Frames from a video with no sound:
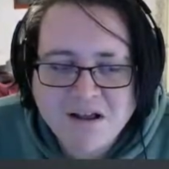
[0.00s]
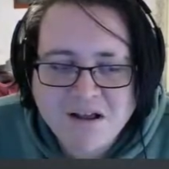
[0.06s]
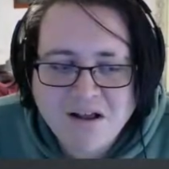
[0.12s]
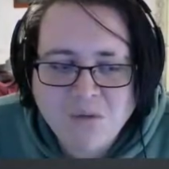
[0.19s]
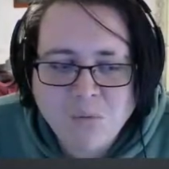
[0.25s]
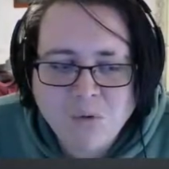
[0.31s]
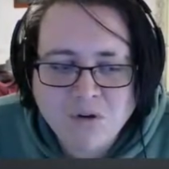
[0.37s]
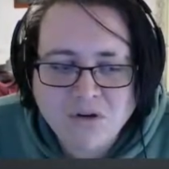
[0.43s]

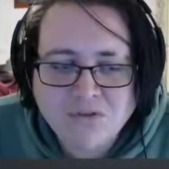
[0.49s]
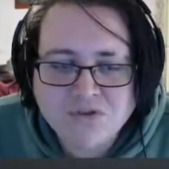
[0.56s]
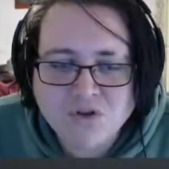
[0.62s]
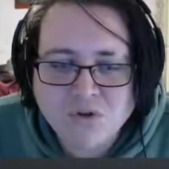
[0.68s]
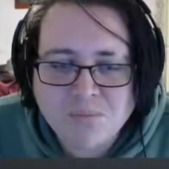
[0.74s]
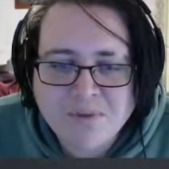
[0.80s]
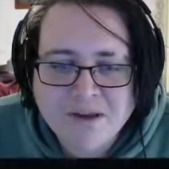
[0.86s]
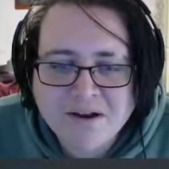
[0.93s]
a wall of
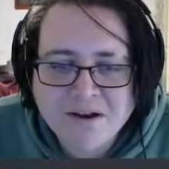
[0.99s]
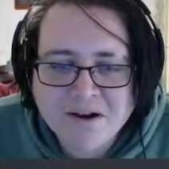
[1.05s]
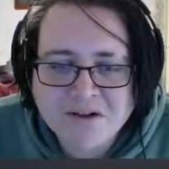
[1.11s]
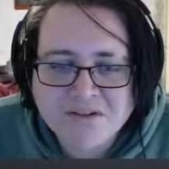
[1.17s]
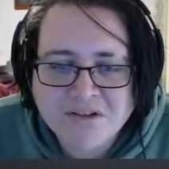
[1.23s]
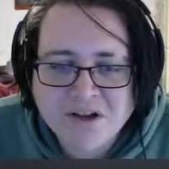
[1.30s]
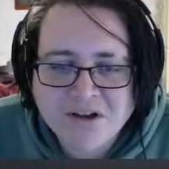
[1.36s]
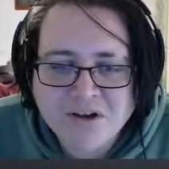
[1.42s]

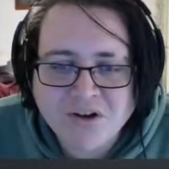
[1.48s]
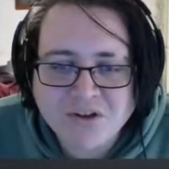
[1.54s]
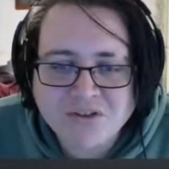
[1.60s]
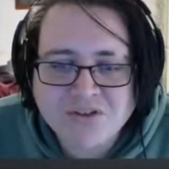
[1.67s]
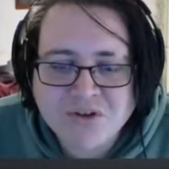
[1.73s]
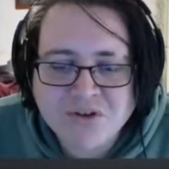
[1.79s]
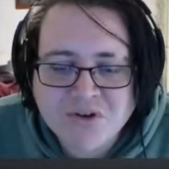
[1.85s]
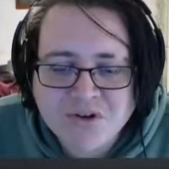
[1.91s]
torpedoes and got
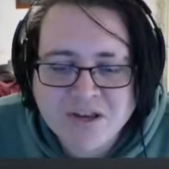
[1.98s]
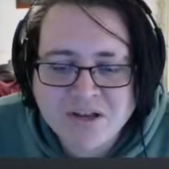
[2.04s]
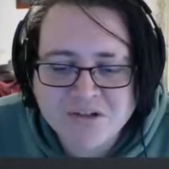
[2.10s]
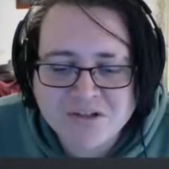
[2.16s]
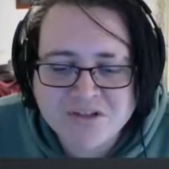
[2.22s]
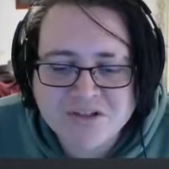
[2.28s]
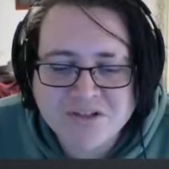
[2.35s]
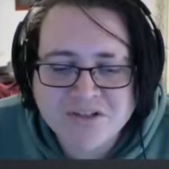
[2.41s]
2
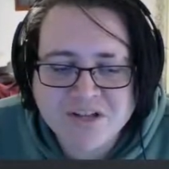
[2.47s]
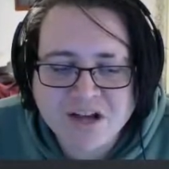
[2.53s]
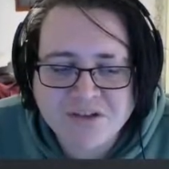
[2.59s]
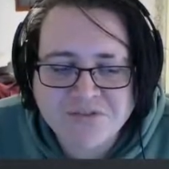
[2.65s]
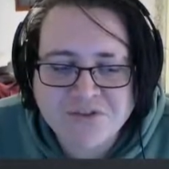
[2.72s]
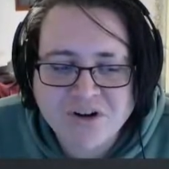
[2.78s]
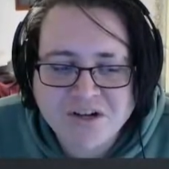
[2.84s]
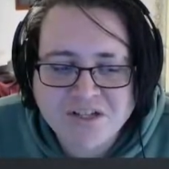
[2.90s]
kills just
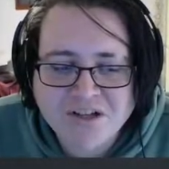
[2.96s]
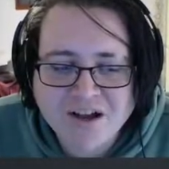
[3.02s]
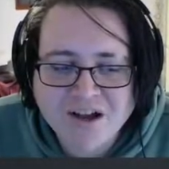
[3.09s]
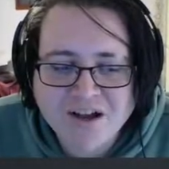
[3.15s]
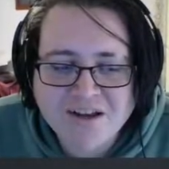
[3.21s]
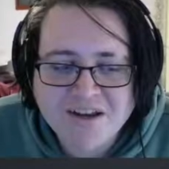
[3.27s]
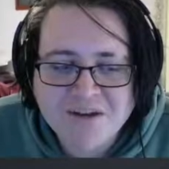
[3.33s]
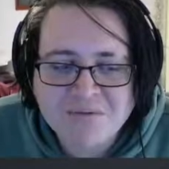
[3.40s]
after I
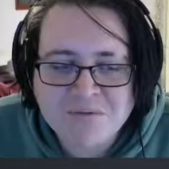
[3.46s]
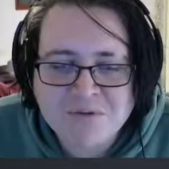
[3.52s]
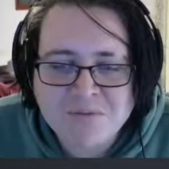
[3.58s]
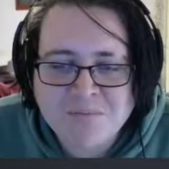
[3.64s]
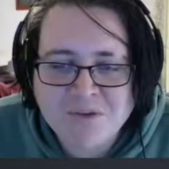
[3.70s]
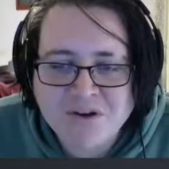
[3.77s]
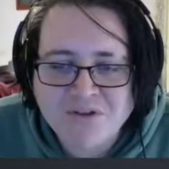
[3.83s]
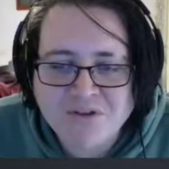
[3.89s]
died. It was
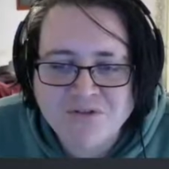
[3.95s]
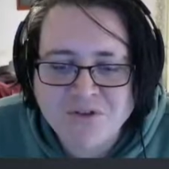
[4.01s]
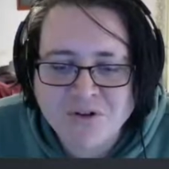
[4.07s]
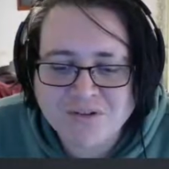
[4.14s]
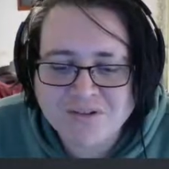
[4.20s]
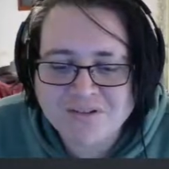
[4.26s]
beautiful.